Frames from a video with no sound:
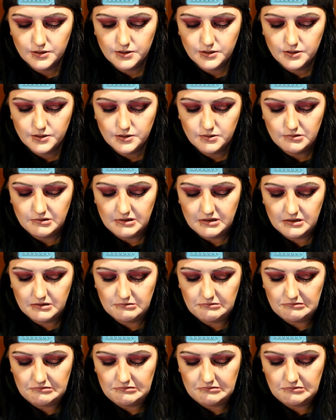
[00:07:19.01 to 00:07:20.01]

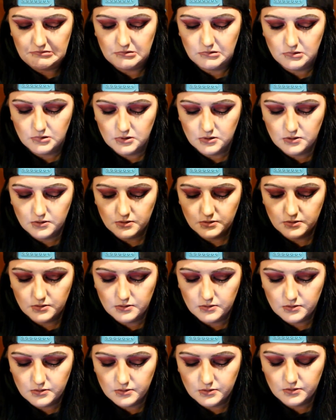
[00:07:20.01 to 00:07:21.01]

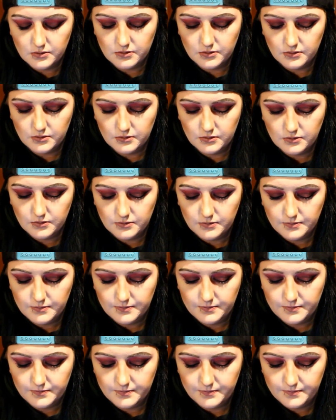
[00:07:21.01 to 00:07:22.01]

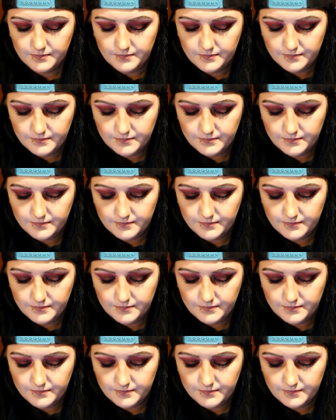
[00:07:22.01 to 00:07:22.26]
[no speech]